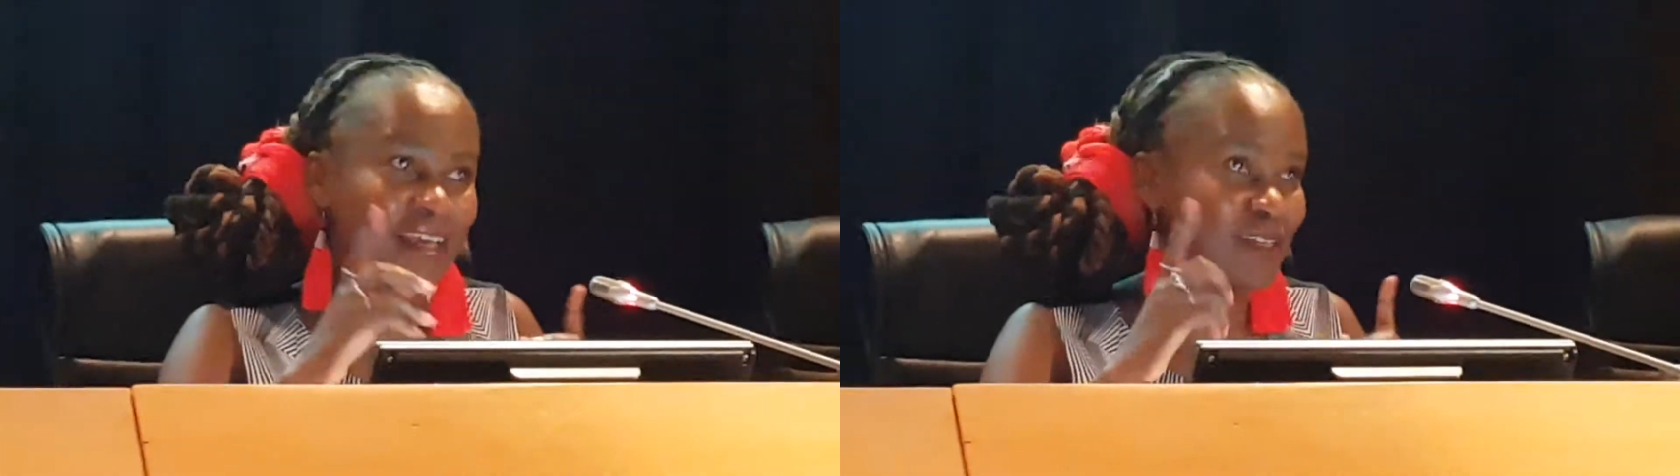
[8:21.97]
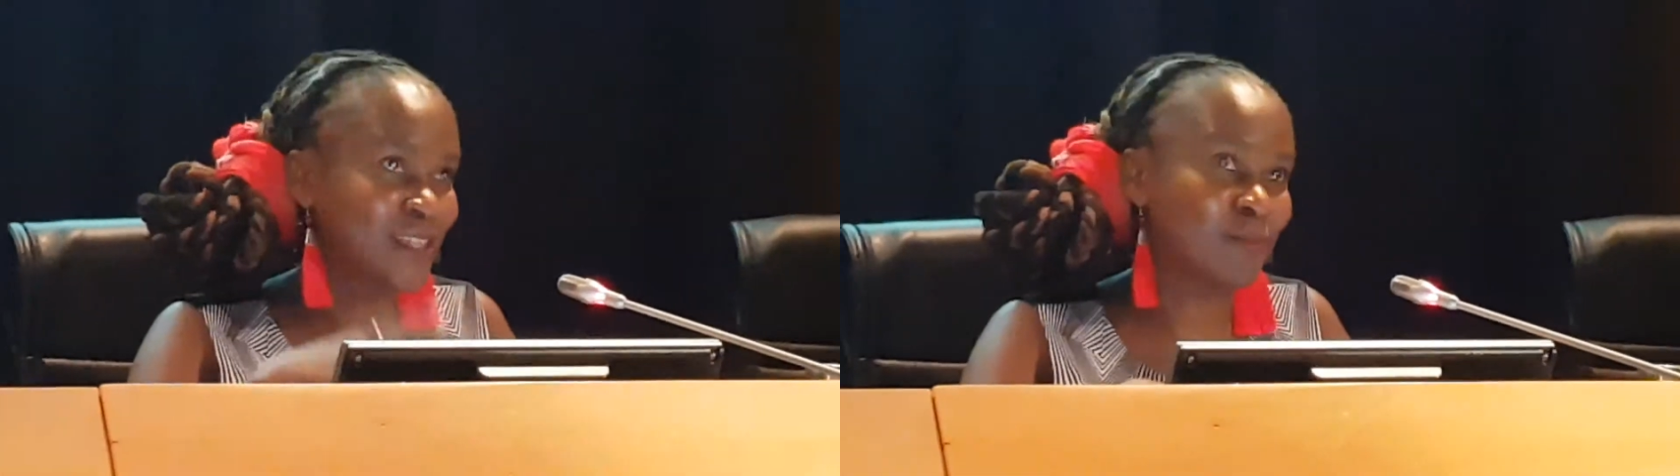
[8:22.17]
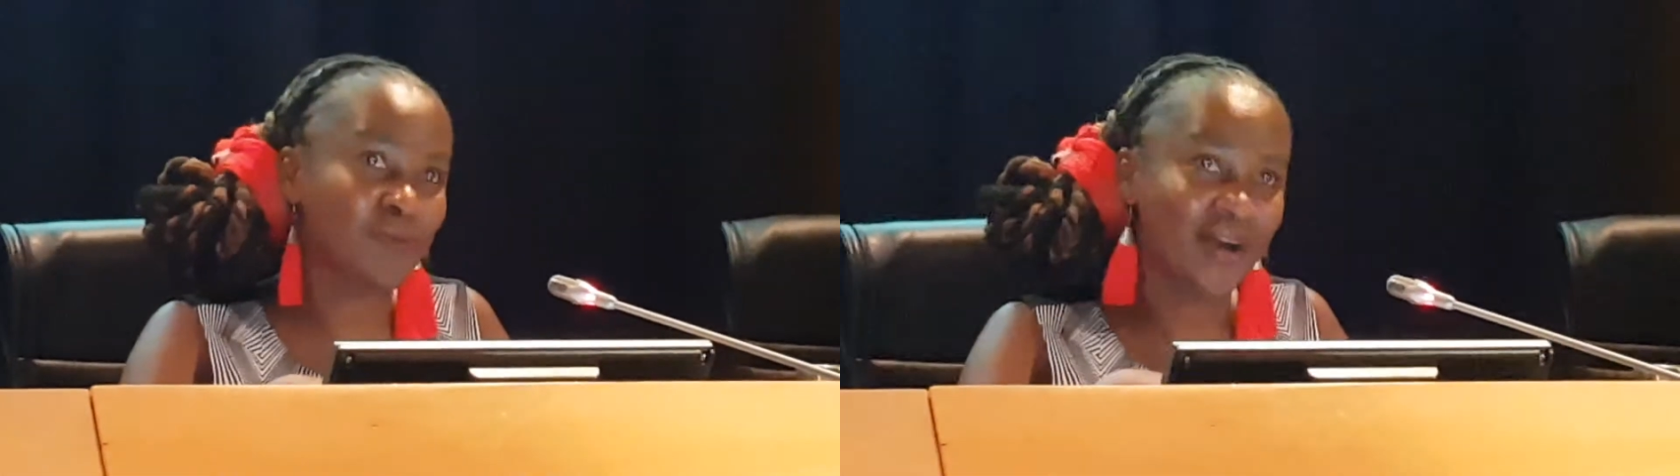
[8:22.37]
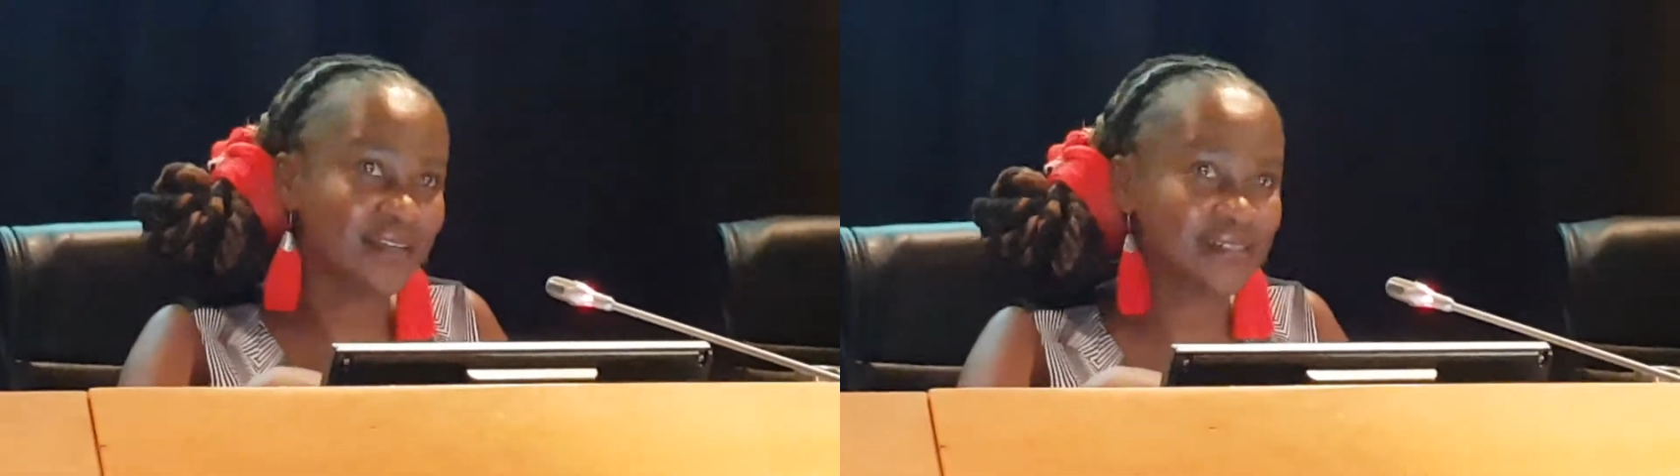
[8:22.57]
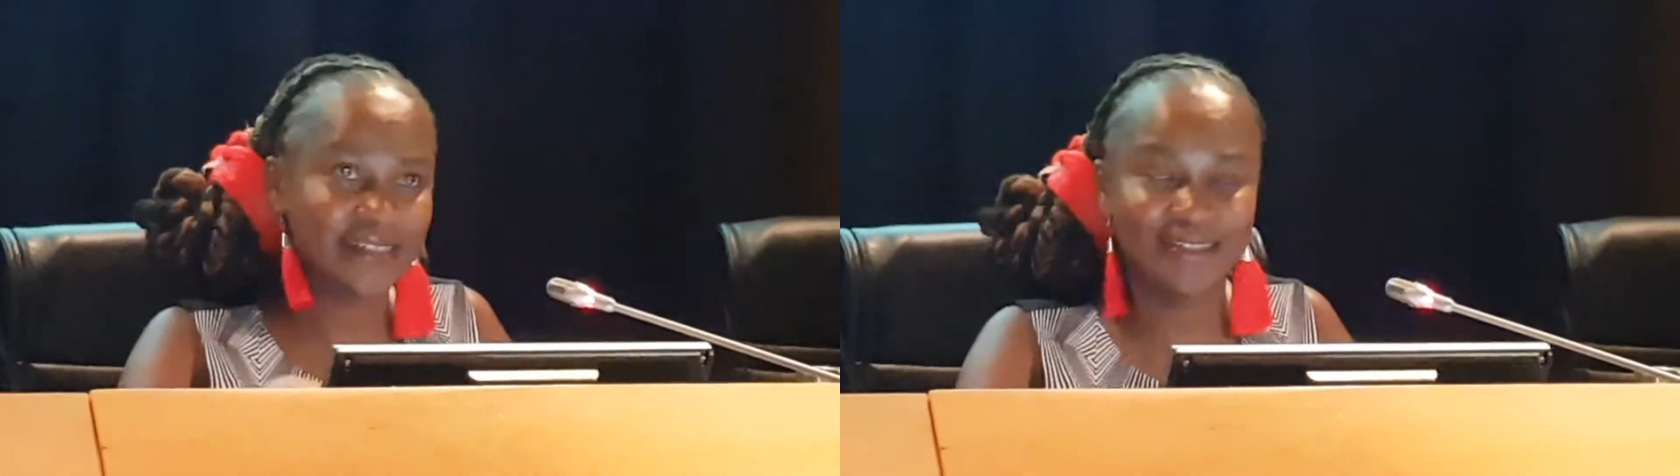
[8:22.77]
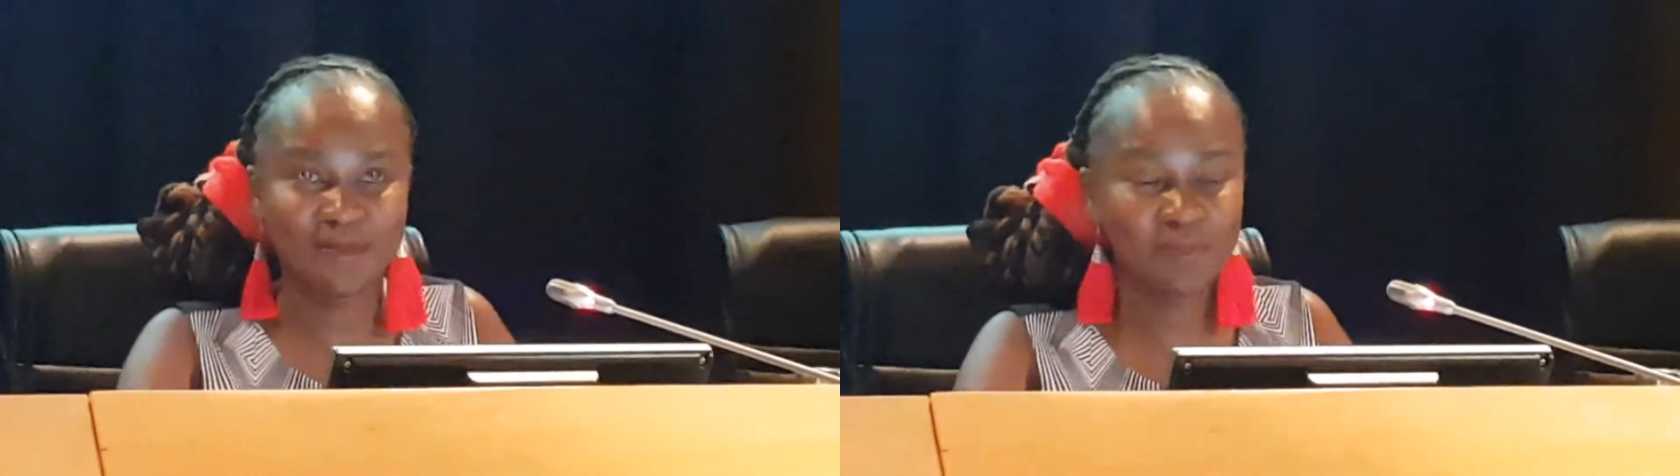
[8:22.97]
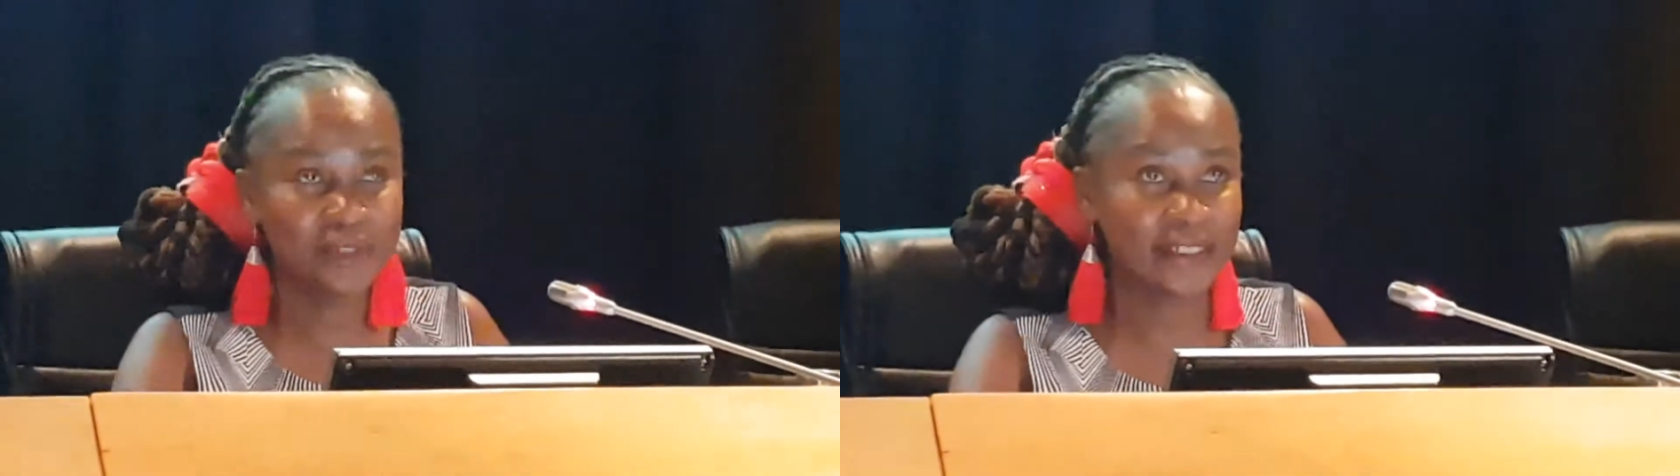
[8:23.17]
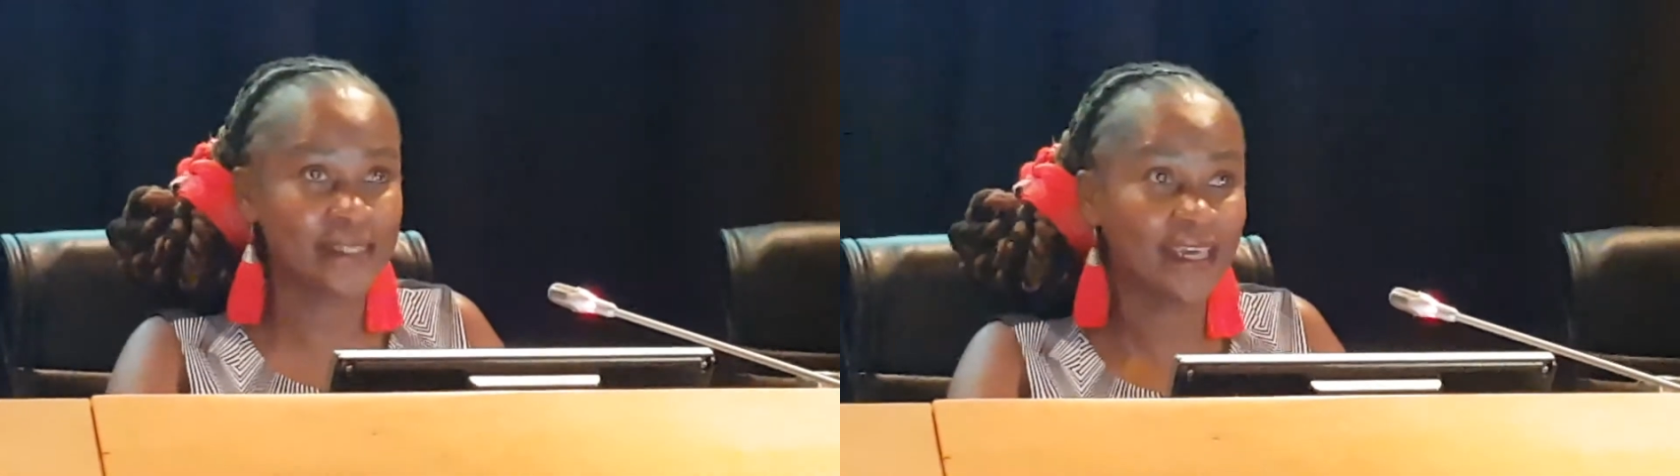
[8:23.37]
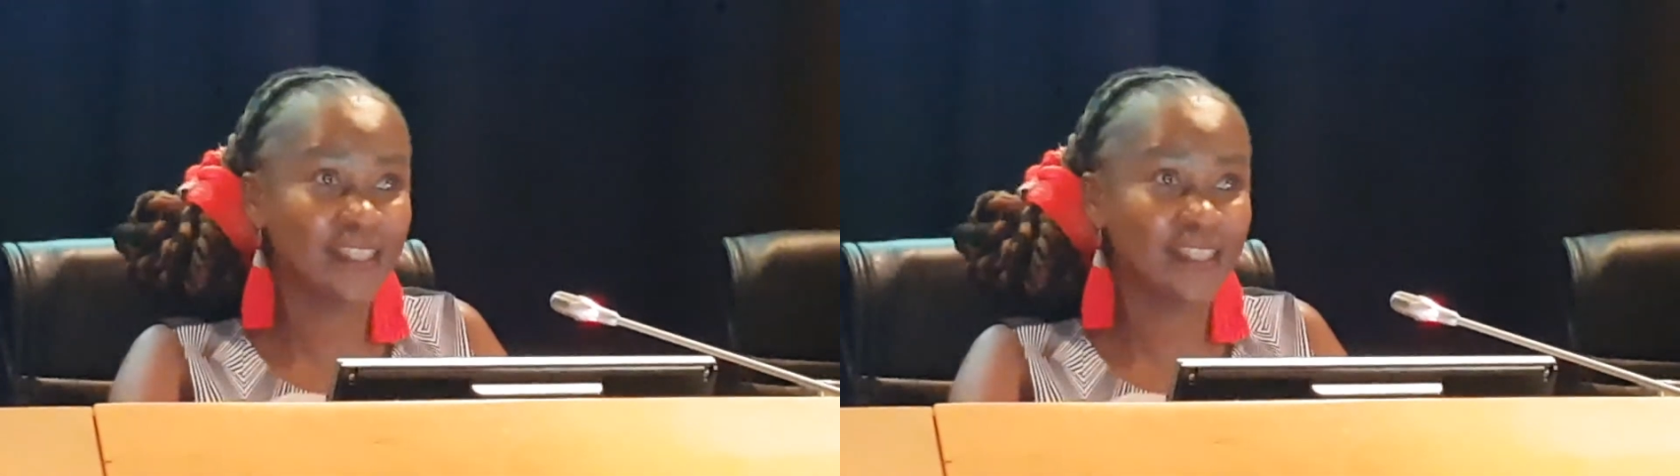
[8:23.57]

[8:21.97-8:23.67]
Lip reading: step 1 is police?